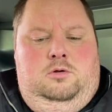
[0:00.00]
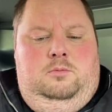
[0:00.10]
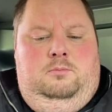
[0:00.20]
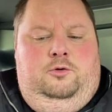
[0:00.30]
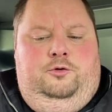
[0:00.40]

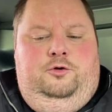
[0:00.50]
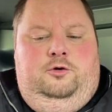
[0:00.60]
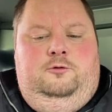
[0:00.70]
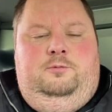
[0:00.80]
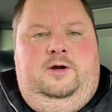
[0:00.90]
more
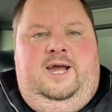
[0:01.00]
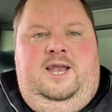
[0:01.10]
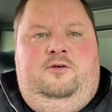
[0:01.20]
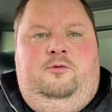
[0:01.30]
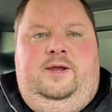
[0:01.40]
north. But
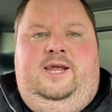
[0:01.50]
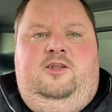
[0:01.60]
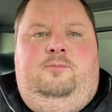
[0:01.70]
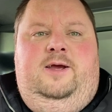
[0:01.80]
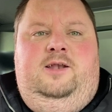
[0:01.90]
again, the week
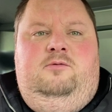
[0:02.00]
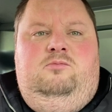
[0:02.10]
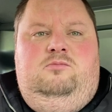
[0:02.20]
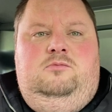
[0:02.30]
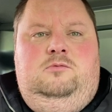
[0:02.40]
it's been,
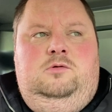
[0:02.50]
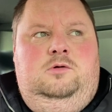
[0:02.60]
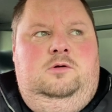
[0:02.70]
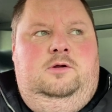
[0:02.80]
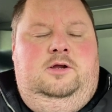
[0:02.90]

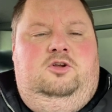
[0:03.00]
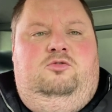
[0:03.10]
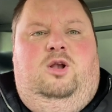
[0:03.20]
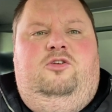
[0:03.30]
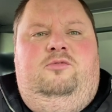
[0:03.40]
if you
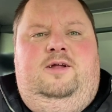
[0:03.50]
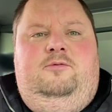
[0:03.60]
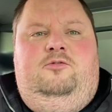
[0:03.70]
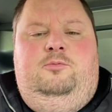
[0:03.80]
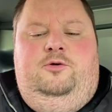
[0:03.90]
swallow some
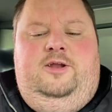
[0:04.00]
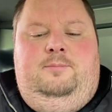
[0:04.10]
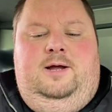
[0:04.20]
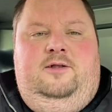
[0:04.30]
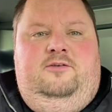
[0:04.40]
more dead
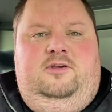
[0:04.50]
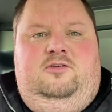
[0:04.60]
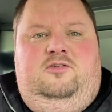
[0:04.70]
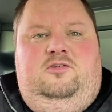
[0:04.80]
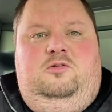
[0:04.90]
miles,
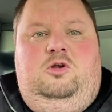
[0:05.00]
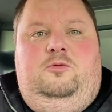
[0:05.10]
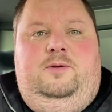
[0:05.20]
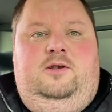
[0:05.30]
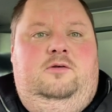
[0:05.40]

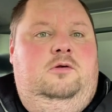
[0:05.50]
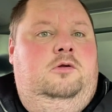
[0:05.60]
overall,